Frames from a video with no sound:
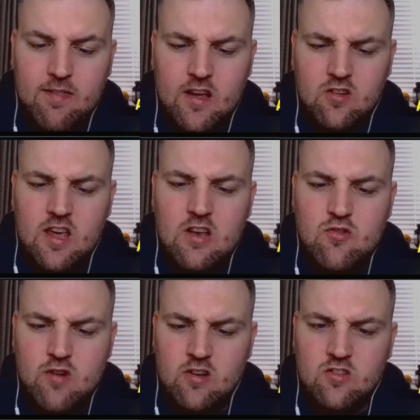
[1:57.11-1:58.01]
That's
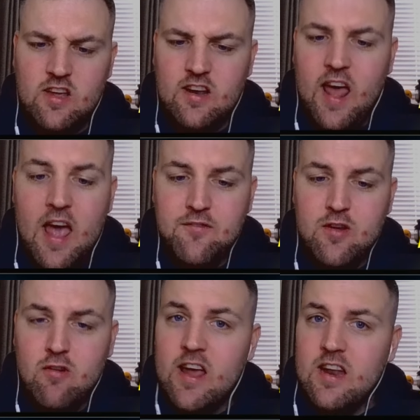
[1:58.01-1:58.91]
interesting, and
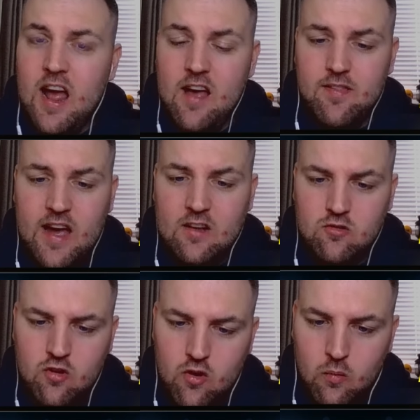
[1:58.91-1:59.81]
heavy rain at
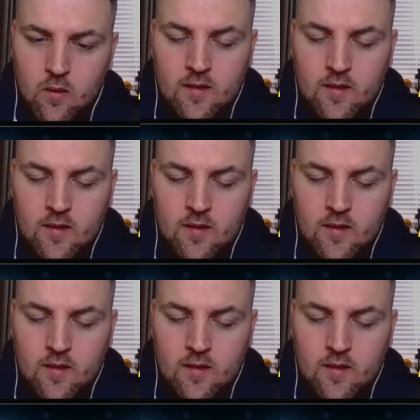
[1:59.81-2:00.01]
that too.